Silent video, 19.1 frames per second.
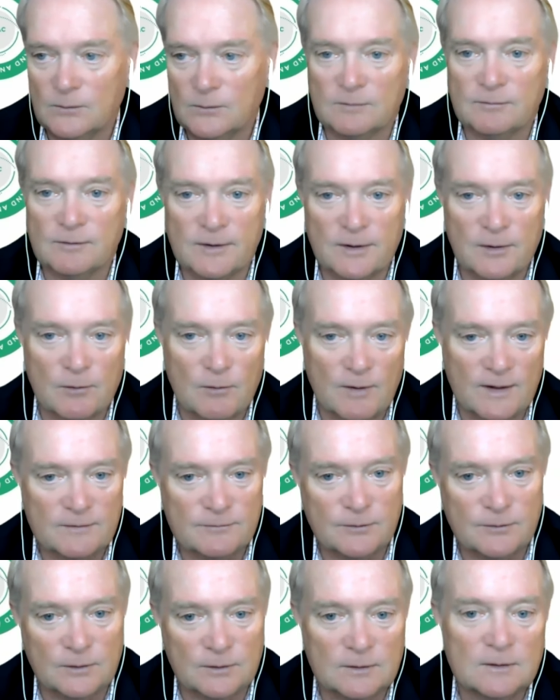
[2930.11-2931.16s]
We're very
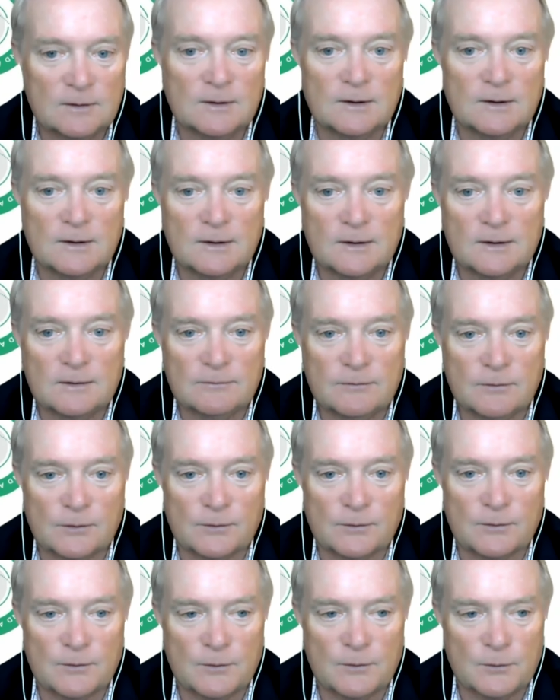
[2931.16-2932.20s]
grateful
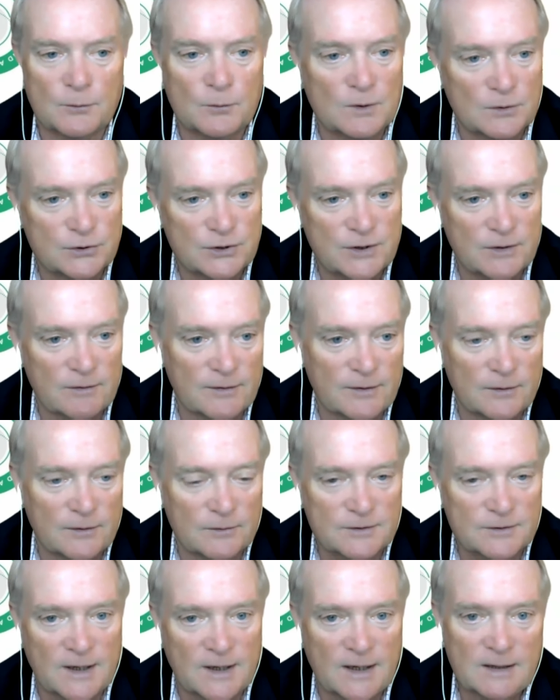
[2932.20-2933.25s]
for you sharing
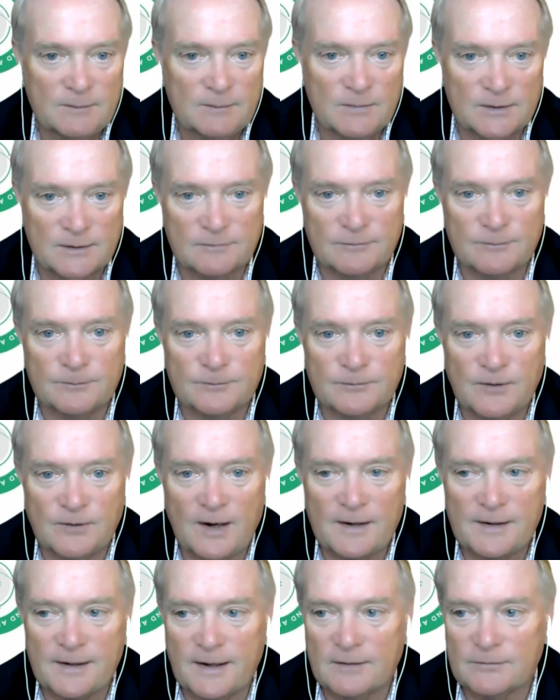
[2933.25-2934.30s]
your time on a
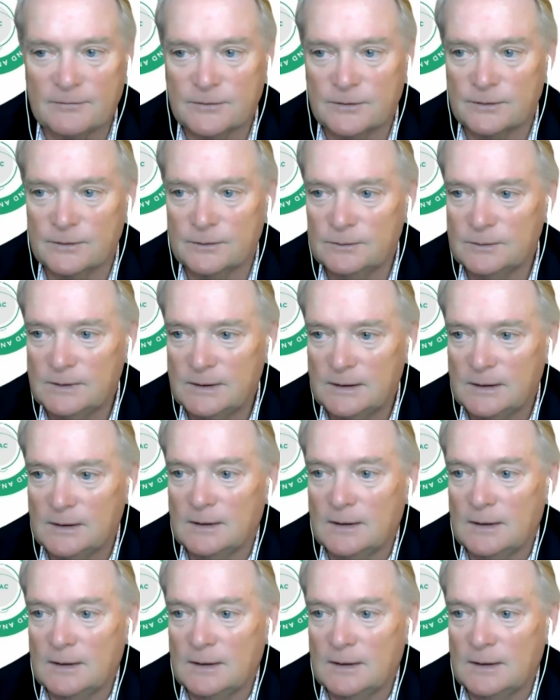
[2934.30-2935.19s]
Friday afternoon.